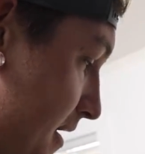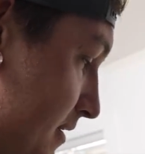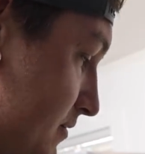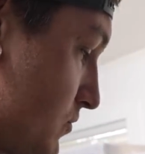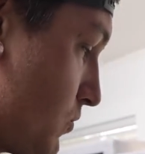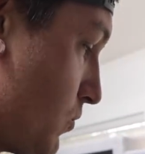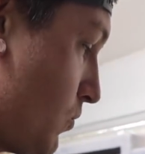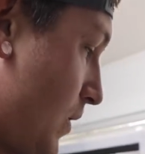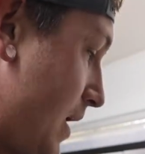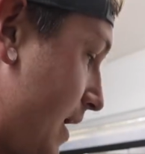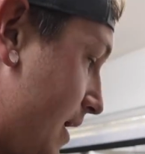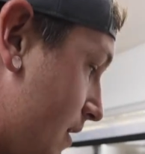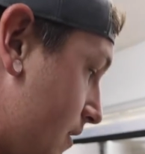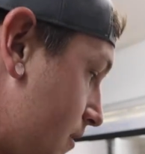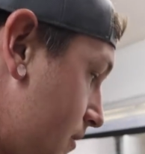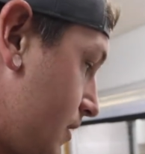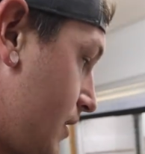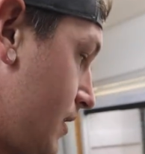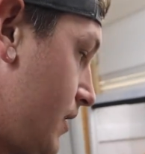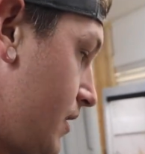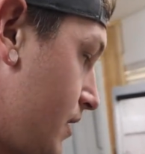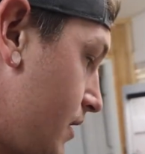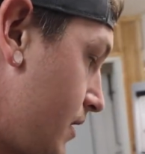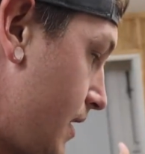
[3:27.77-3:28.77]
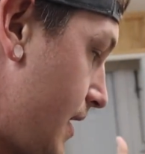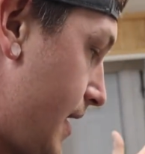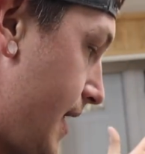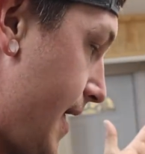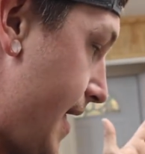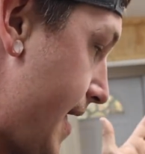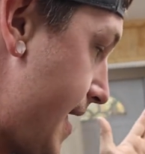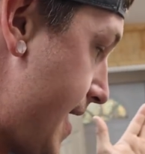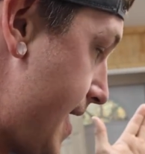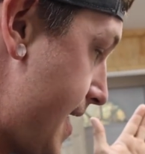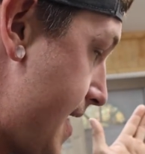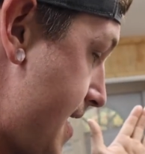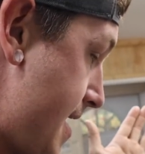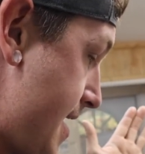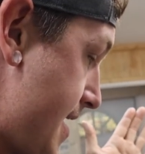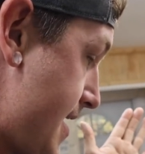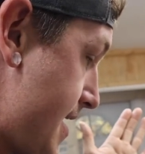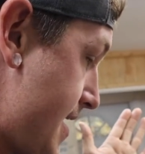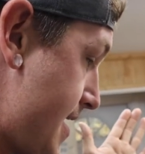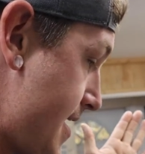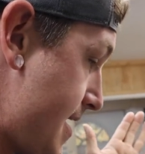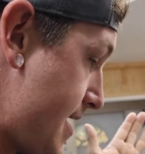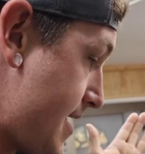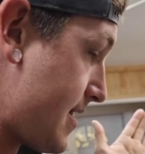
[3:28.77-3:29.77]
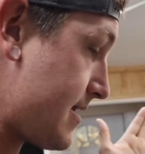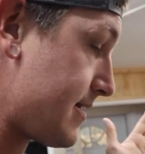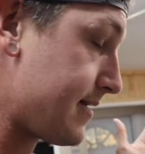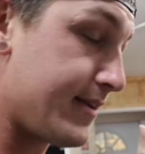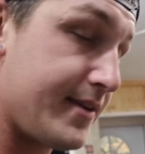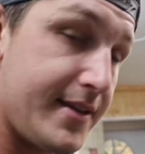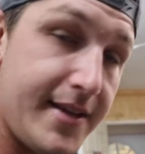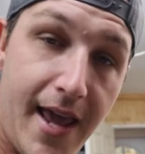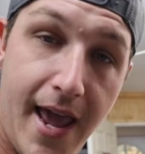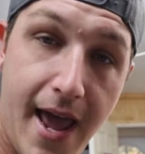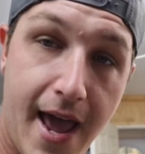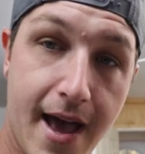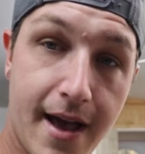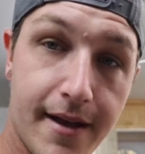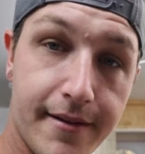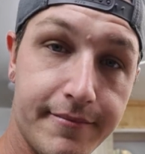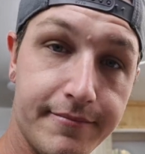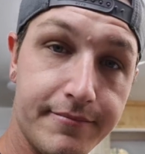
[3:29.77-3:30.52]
as well, and yeah.